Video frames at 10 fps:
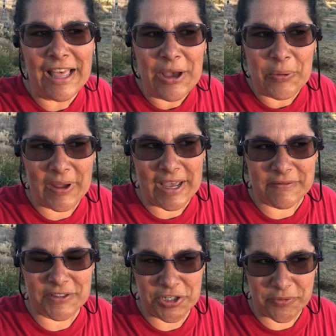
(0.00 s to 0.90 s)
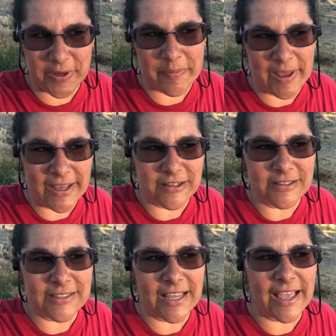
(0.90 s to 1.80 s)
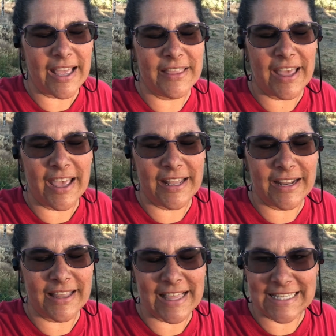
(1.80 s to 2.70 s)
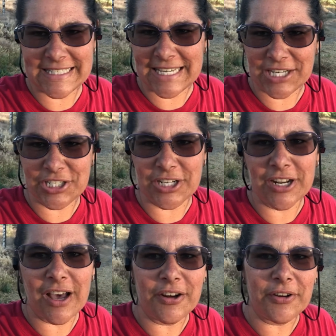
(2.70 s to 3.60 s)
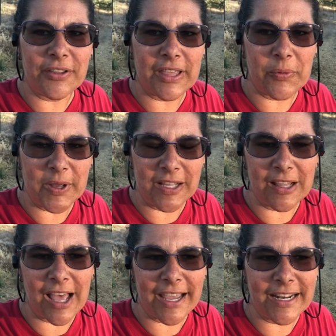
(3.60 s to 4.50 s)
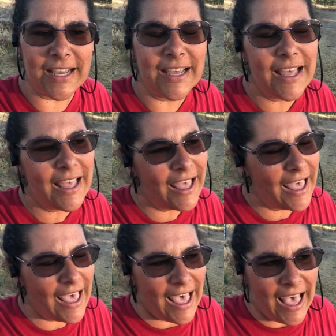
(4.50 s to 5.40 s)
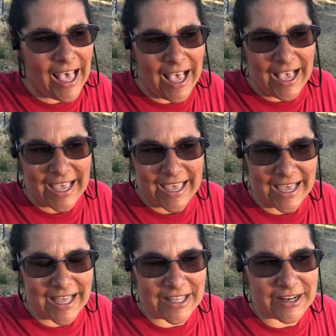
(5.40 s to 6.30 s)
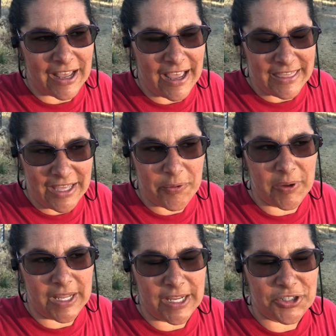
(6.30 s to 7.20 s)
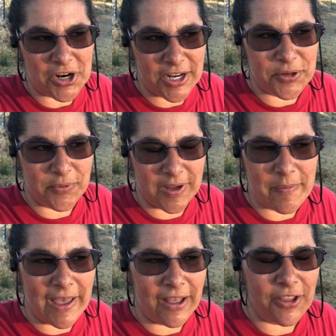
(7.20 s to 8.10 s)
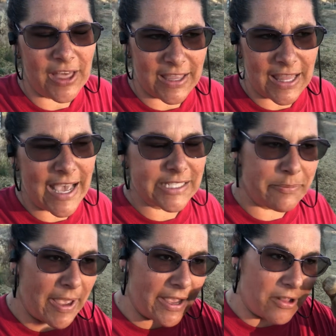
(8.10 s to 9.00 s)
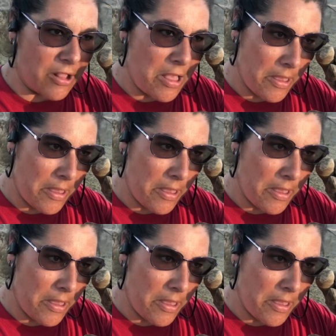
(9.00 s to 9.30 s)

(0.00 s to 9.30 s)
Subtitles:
We have 2 rebales and then that section under the wheel line. And I think we tried to rebale that last bale.